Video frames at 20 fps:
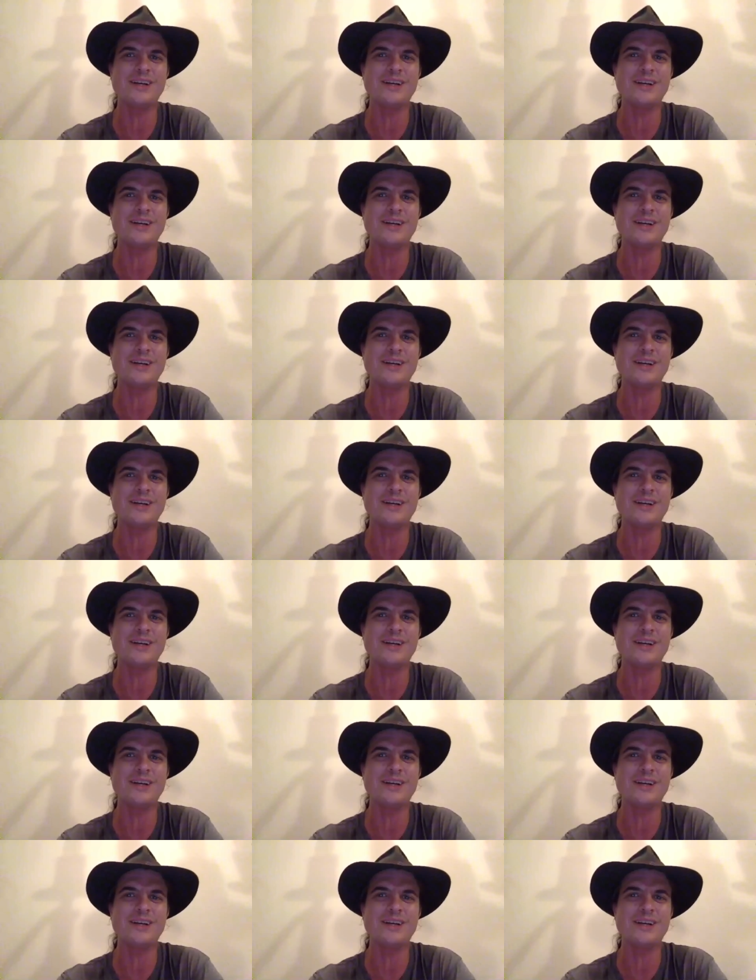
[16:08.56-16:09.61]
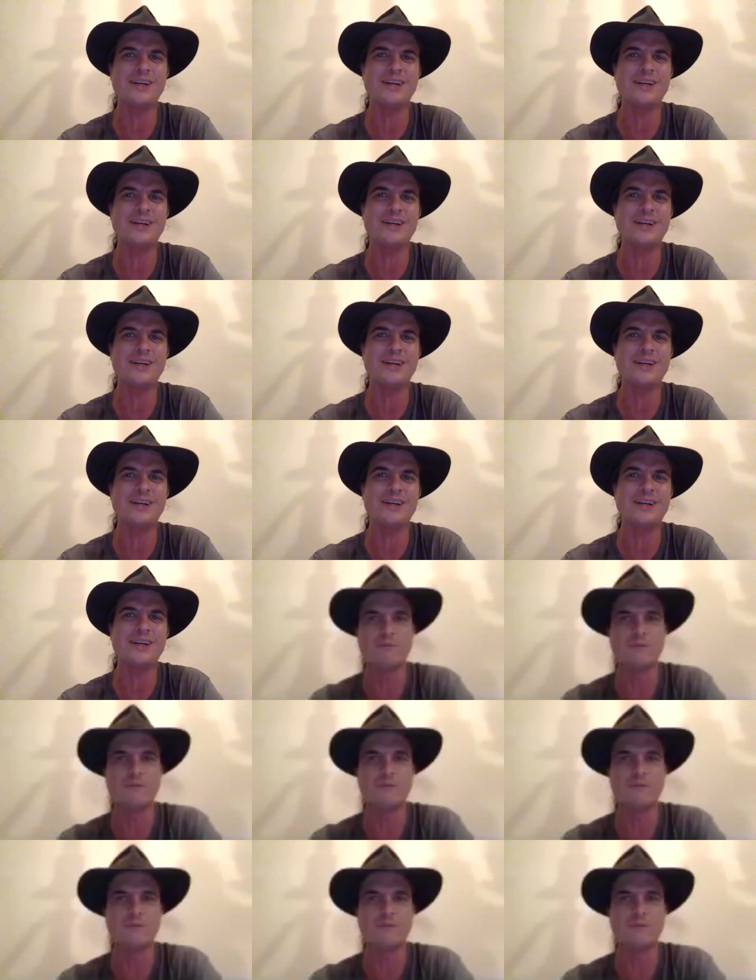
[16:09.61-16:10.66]
I, think the
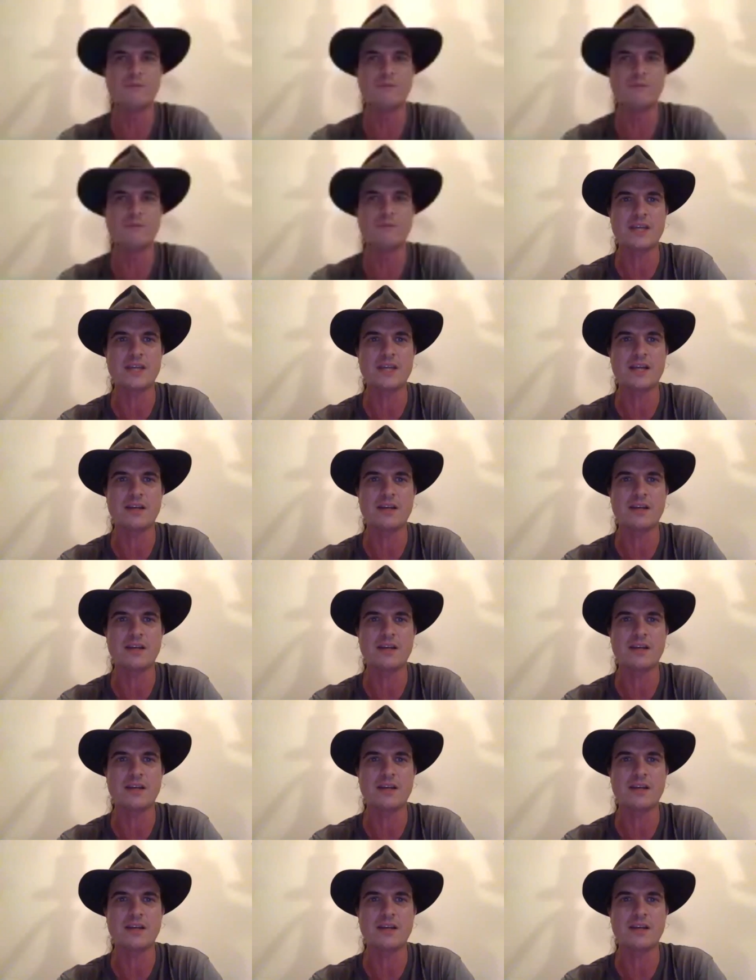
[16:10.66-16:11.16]
thermal fluid